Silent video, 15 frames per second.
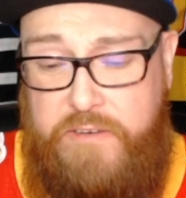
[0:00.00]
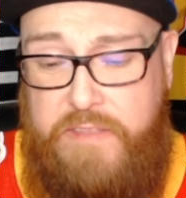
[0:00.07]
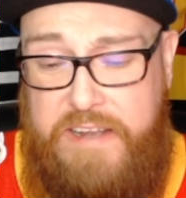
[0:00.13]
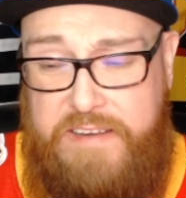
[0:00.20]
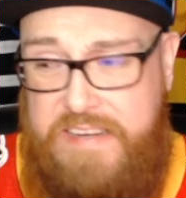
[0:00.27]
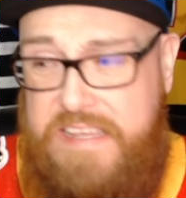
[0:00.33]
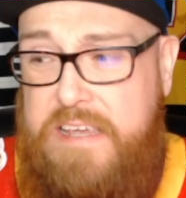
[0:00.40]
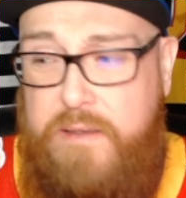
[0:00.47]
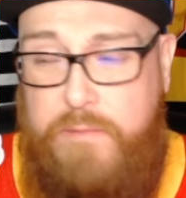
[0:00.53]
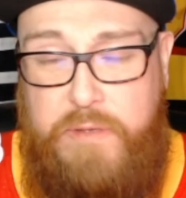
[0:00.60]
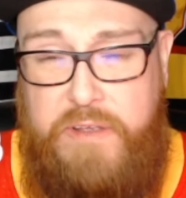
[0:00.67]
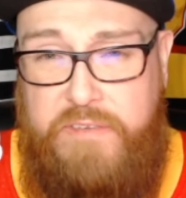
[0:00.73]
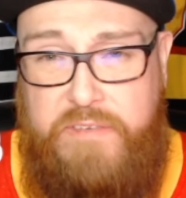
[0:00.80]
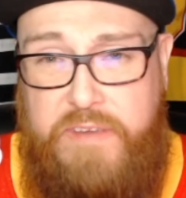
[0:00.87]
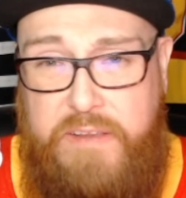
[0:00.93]
That team
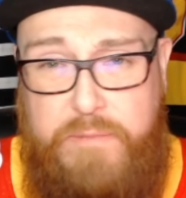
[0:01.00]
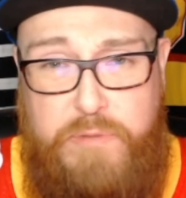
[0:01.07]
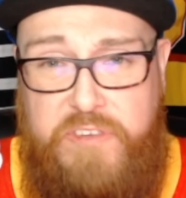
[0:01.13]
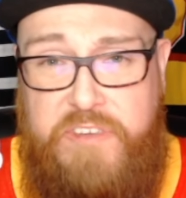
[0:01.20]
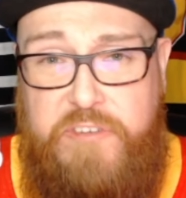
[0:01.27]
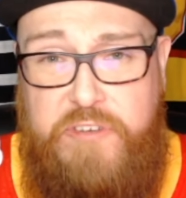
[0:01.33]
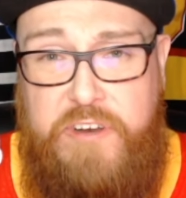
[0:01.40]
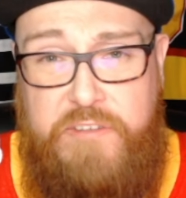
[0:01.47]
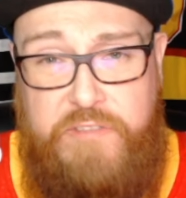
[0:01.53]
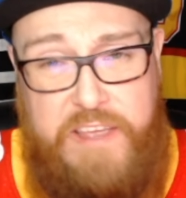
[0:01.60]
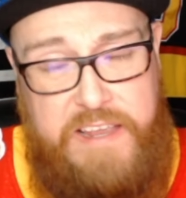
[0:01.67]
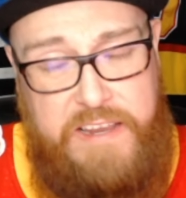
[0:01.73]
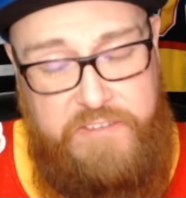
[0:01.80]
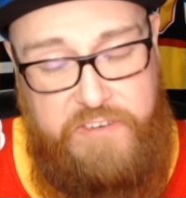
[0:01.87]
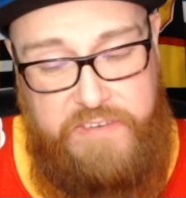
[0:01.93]
is in position, if
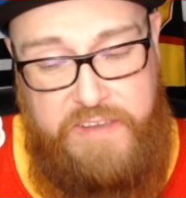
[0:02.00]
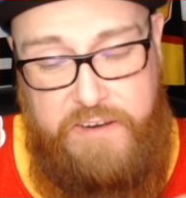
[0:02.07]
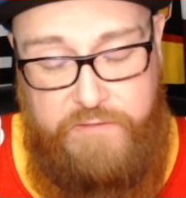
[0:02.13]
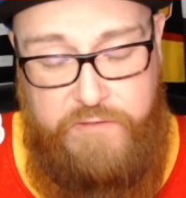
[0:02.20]
they can just get